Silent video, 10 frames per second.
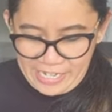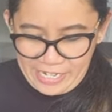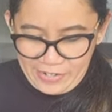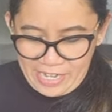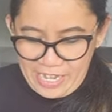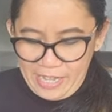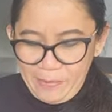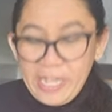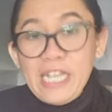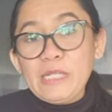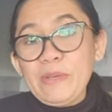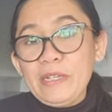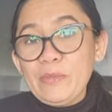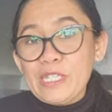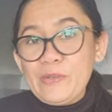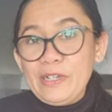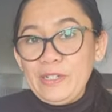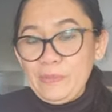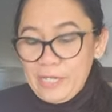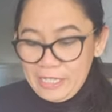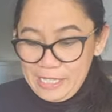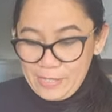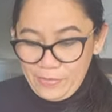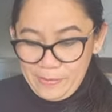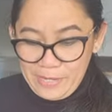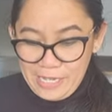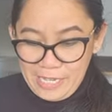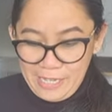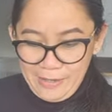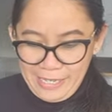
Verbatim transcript: Okay, my husband was the one who bought this for me.